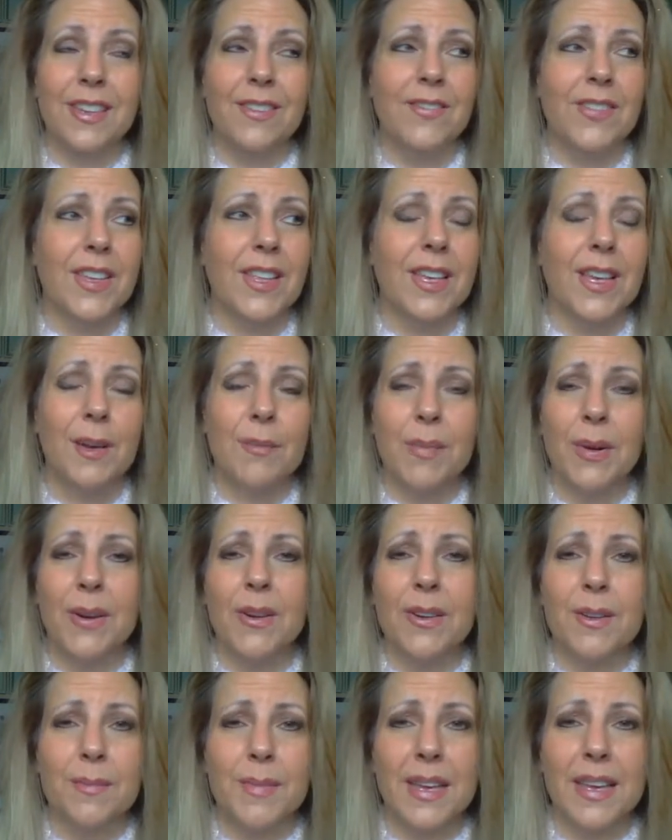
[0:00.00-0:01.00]
I feel like a
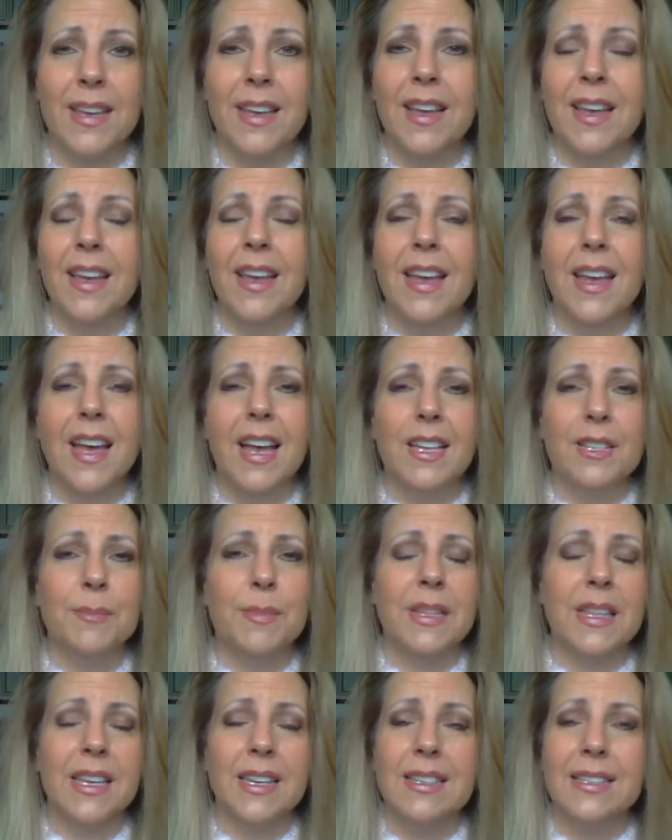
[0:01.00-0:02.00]
part of me has
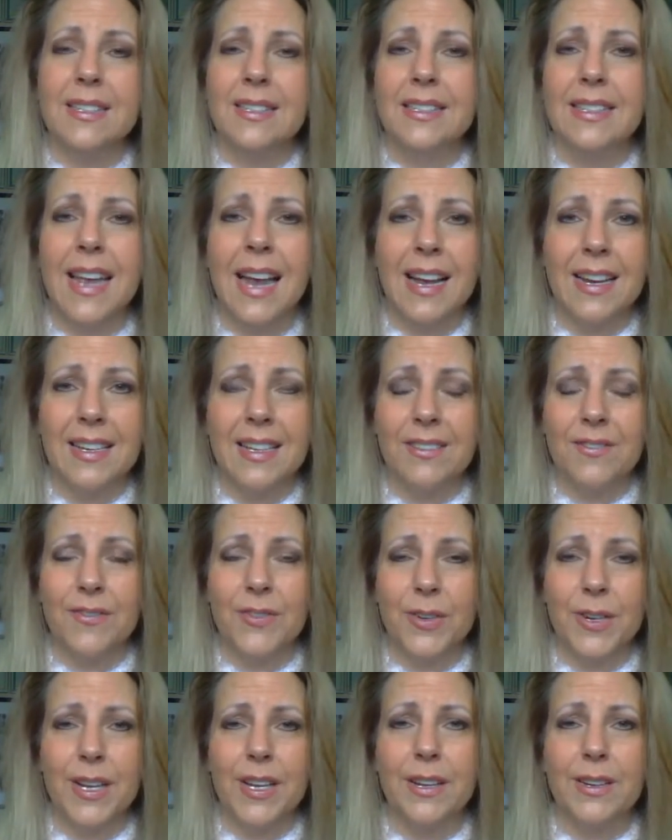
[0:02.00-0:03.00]
been laying stagnant
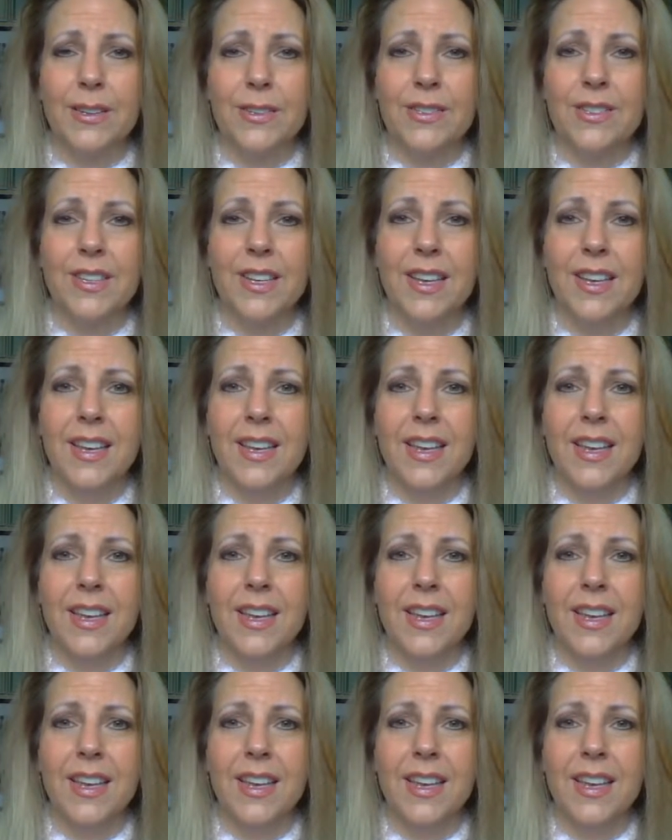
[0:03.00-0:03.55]
for years,